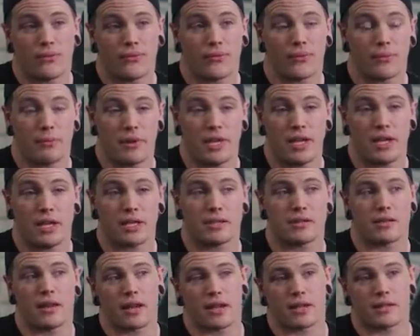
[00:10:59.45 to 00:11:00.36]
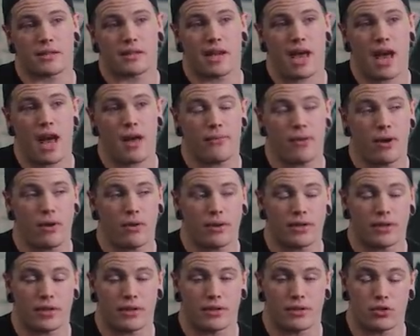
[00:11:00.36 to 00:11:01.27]
For me, it's like it's a half
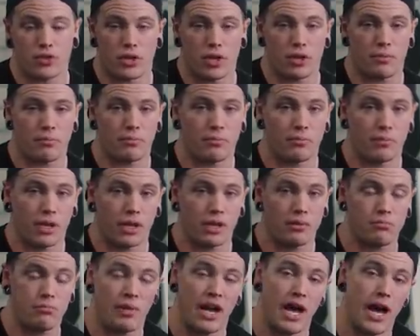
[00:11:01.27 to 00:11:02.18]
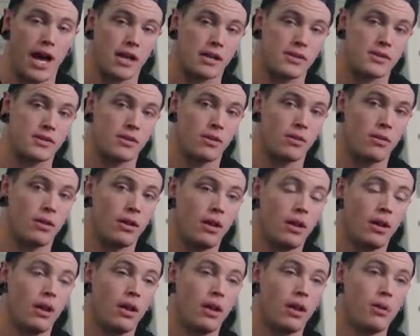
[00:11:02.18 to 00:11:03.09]
hour to the gym and back. So,
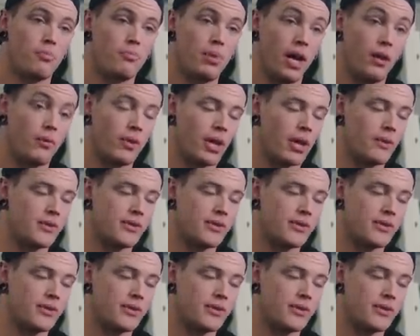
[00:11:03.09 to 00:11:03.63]
but when